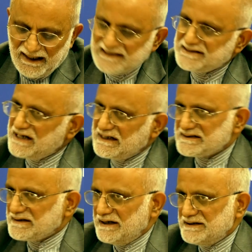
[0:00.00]
A
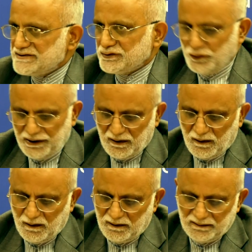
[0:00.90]
genocide is going
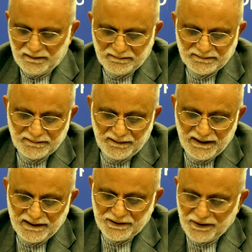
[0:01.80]
on
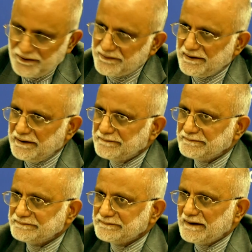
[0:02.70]
in the territory,
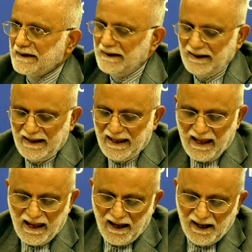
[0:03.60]

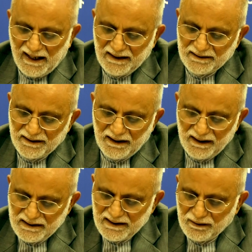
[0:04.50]
and
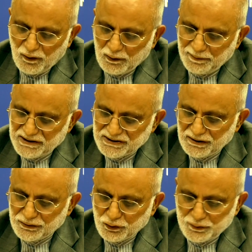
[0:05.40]
Indian
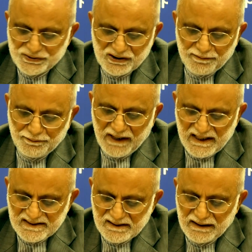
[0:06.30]
occupational troops are
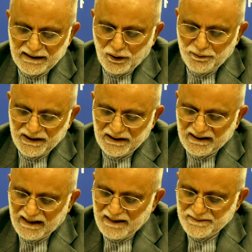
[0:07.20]
brazenly committing
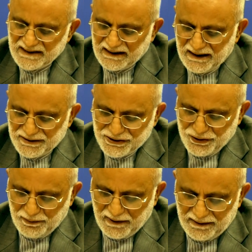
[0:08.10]
crimes against
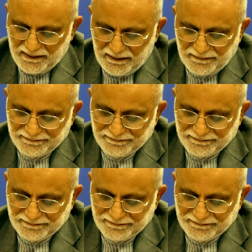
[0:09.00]
humanity.